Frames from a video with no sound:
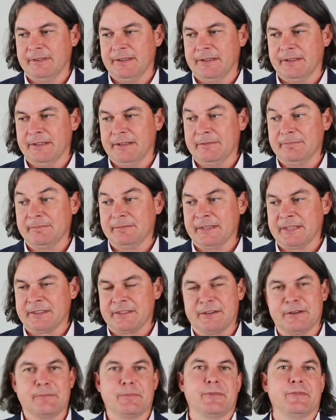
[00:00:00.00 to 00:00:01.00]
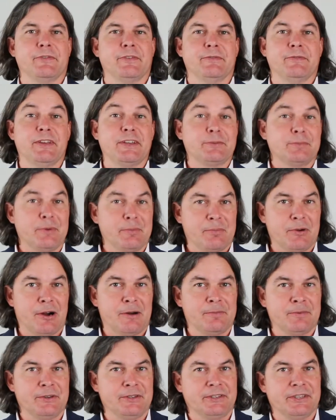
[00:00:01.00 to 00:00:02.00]
uh, like the number of investment
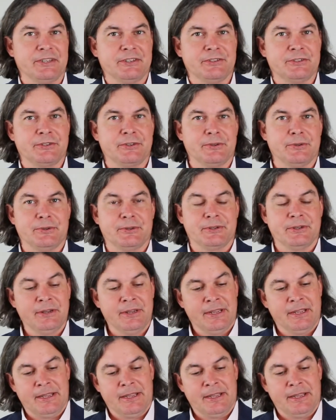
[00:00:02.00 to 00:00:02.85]
properties getting sold.